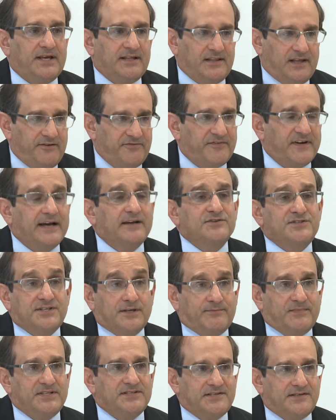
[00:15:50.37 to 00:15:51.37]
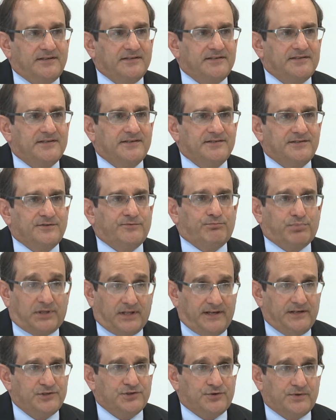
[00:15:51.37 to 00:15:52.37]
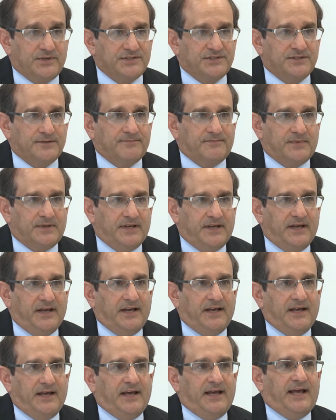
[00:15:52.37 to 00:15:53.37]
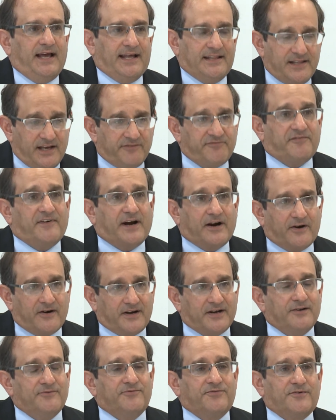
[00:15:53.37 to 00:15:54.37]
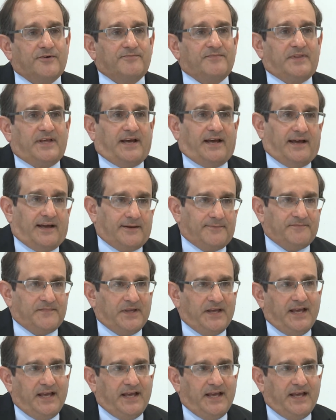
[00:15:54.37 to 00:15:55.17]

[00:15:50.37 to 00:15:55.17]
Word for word: and they found some instances of plagiarism, and they fired him from that.